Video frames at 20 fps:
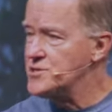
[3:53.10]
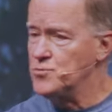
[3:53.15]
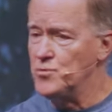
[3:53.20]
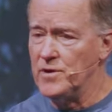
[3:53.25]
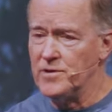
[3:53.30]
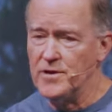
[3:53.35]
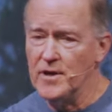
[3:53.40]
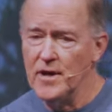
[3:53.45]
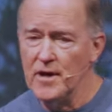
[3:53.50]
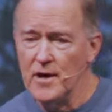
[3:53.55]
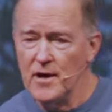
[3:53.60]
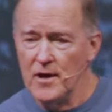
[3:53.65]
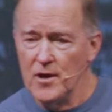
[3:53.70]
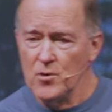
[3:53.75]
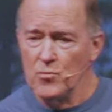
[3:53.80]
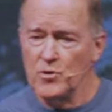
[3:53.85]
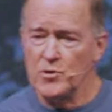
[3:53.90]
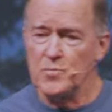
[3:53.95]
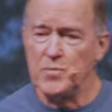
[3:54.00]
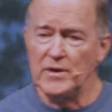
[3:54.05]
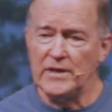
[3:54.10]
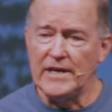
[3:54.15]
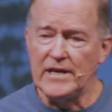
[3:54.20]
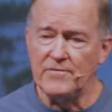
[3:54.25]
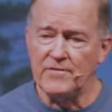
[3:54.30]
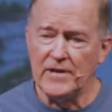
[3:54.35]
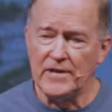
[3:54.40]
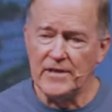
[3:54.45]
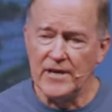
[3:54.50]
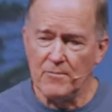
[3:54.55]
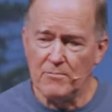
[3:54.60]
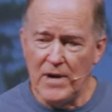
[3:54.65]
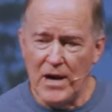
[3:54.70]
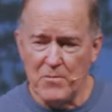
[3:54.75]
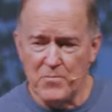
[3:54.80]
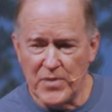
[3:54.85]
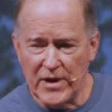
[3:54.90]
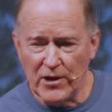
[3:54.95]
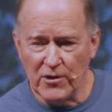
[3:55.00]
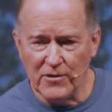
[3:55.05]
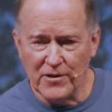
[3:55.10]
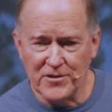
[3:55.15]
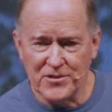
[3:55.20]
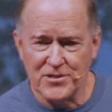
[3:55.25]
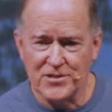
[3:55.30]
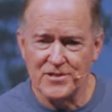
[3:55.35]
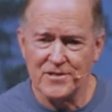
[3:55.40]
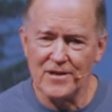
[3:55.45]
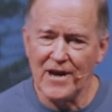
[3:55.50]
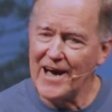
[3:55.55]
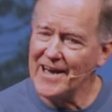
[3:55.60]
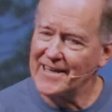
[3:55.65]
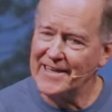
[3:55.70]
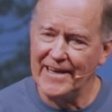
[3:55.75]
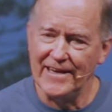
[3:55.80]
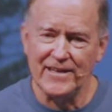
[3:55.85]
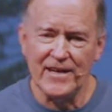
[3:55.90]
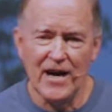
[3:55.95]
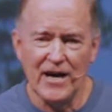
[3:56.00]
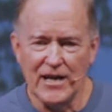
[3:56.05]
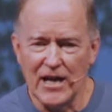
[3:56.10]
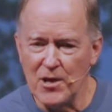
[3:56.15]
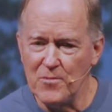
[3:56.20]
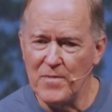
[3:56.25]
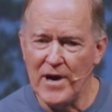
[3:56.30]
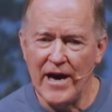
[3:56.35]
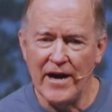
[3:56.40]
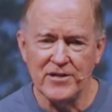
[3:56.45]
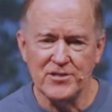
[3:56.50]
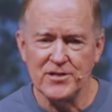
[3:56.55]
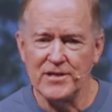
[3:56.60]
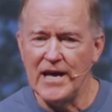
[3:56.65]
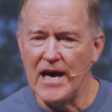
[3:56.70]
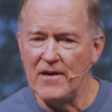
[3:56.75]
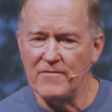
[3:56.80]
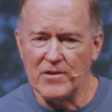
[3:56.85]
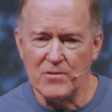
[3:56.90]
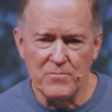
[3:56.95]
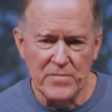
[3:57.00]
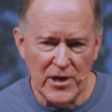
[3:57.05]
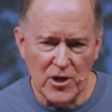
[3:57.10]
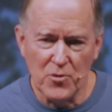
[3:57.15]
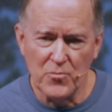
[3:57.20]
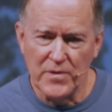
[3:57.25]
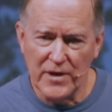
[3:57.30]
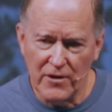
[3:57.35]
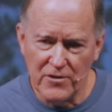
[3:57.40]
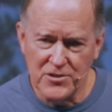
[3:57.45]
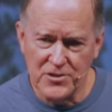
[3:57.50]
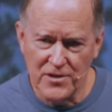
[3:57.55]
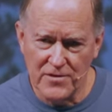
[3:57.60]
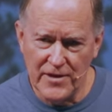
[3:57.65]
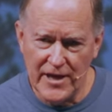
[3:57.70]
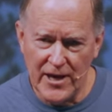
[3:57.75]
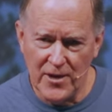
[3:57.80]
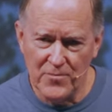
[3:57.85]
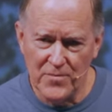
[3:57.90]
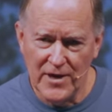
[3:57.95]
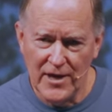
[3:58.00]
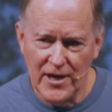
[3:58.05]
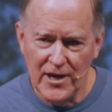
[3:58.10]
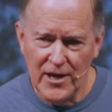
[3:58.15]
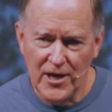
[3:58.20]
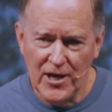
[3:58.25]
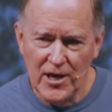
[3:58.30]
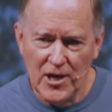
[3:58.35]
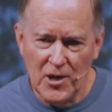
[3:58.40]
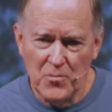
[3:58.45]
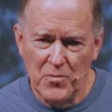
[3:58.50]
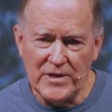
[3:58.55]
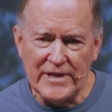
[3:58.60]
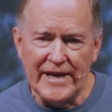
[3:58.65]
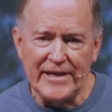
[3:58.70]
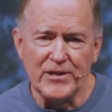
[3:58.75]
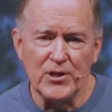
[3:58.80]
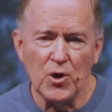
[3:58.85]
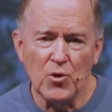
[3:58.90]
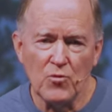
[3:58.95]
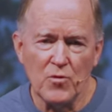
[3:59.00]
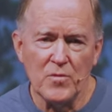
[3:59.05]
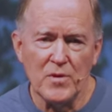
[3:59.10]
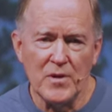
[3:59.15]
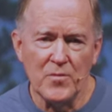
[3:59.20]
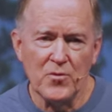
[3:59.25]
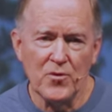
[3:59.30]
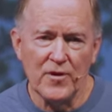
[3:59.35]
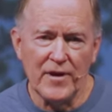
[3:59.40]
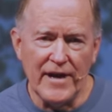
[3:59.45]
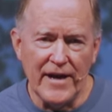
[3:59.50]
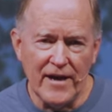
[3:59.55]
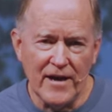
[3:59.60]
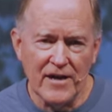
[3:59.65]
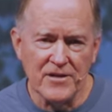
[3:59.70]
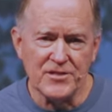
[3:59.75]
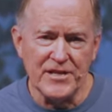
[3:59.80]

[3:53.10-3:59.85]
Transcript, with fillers: with, with believing that my parents, I cannot imagine having better parents than them, but I don't remember us